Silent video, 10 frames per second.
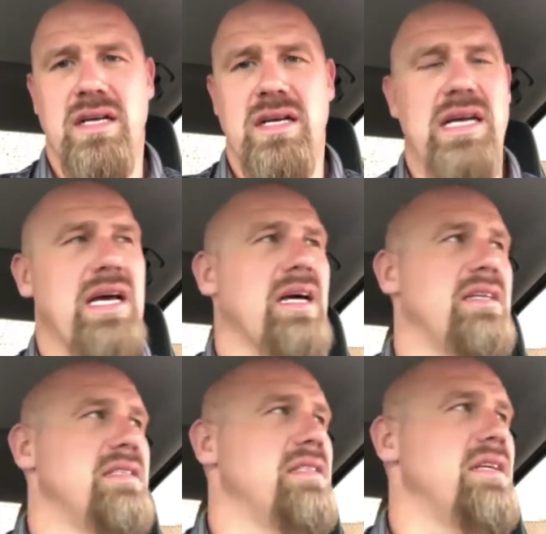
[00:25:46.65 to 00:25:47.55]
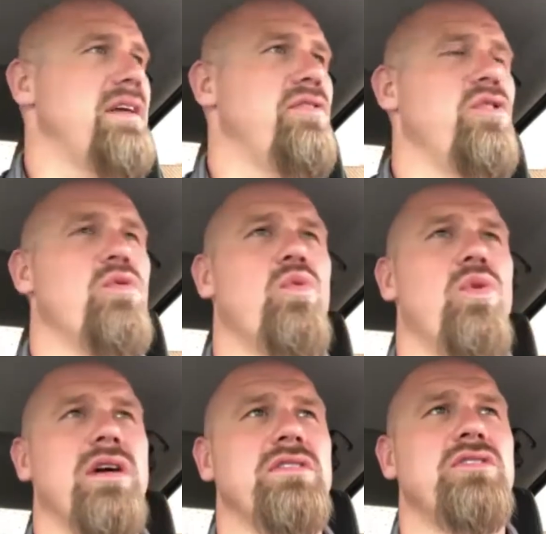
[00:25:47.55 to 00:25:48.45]
And if you
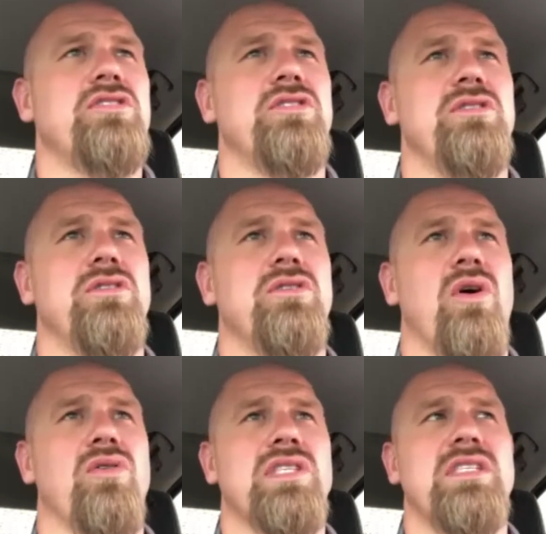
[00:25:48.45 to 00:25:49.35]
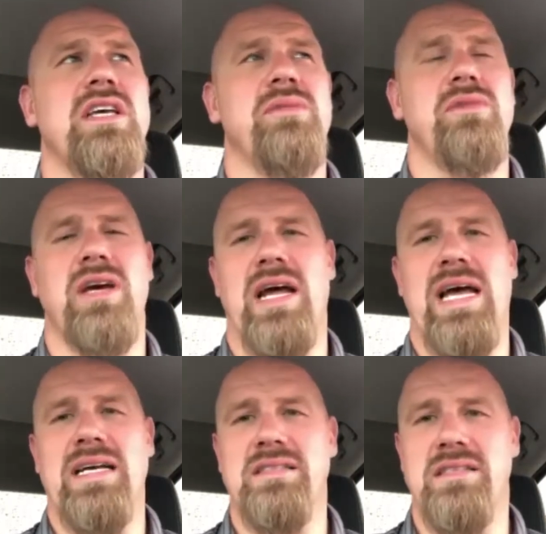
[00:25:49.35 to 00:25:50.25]
want to grow as a team, you got to
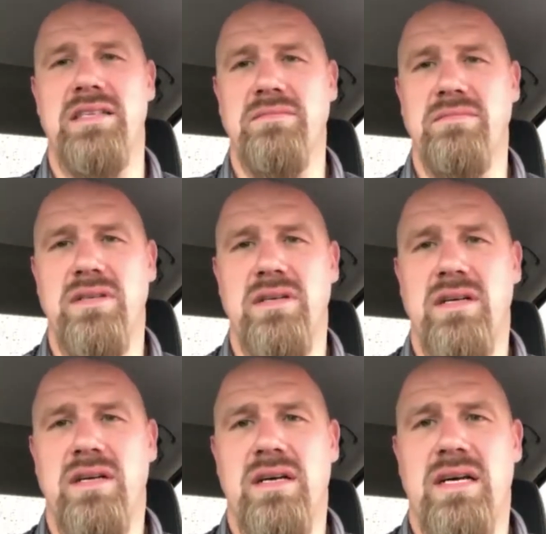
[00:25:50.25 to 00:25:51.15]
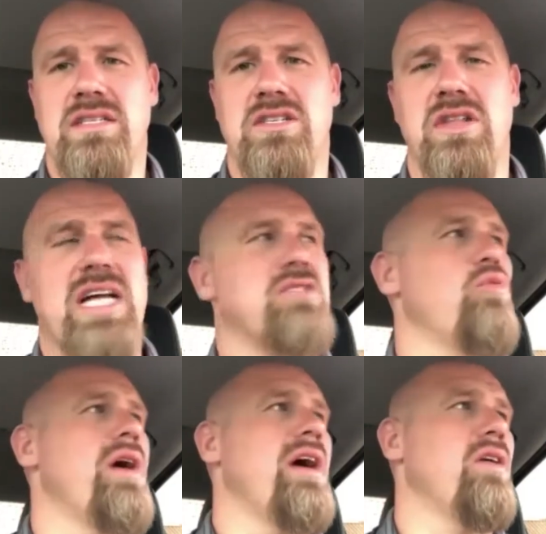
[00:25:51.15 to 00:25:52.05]
hang as a team. And so that's
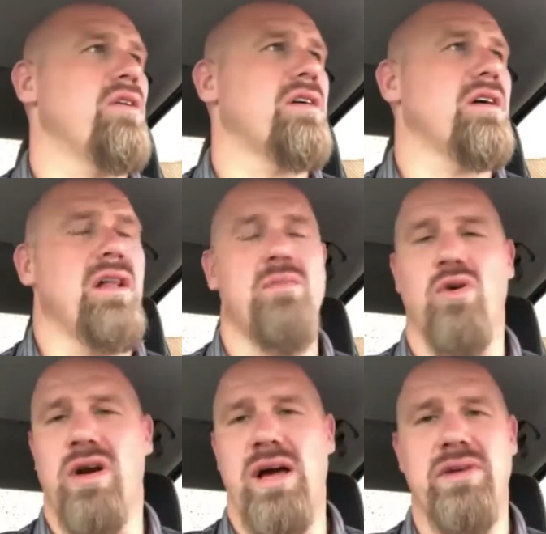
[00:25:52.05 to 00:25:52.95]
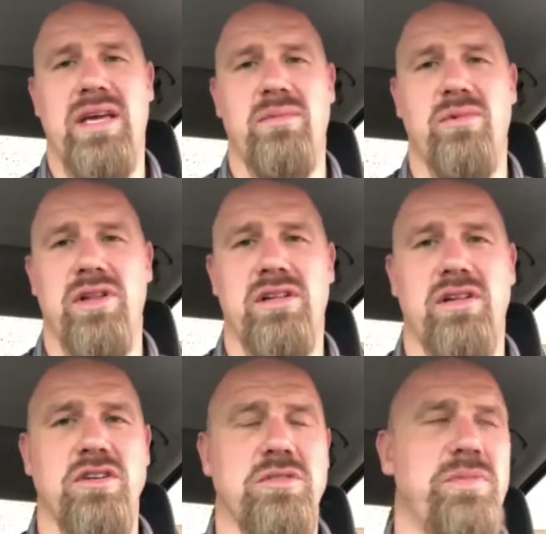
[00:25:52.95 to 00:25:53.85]
where Colombo and I became really
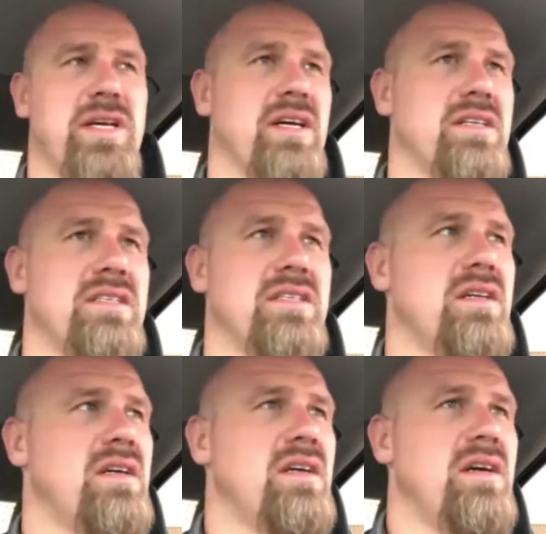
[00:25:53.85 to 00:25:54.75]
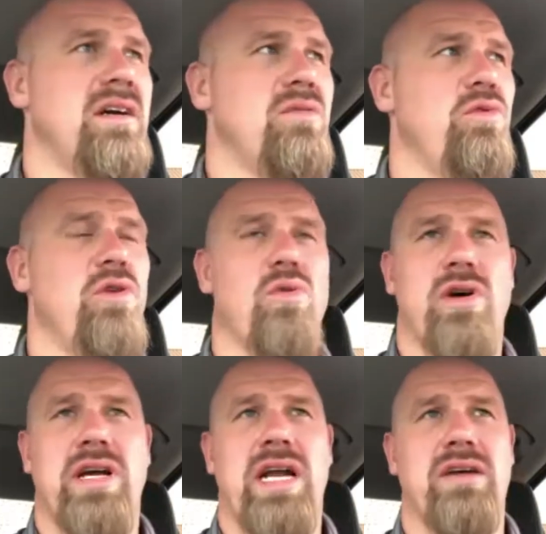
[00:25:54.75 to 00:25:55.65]
close because we were
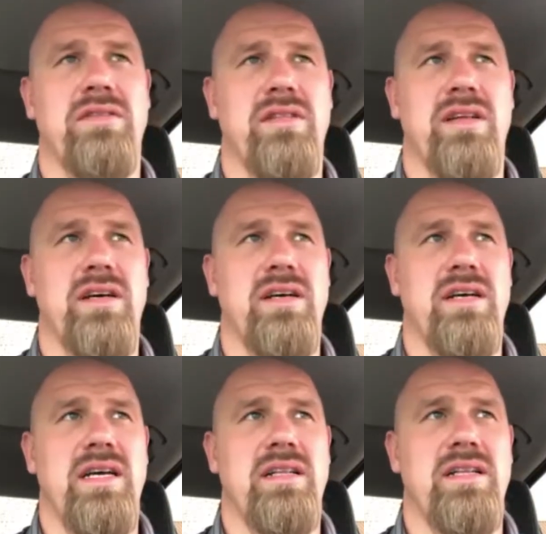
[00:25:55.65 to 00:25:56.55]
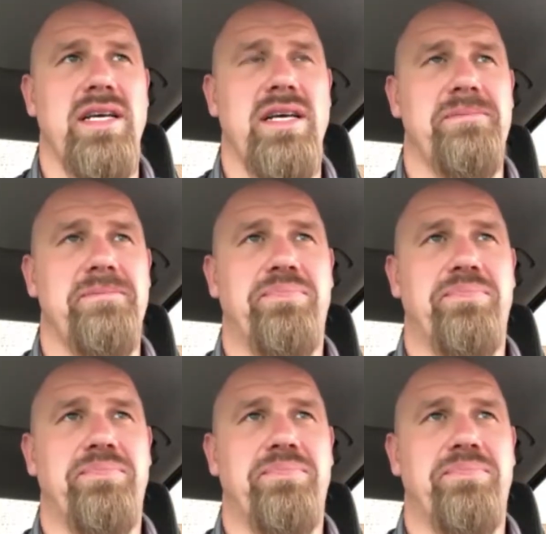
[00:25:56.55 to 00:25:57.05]
working out in the in the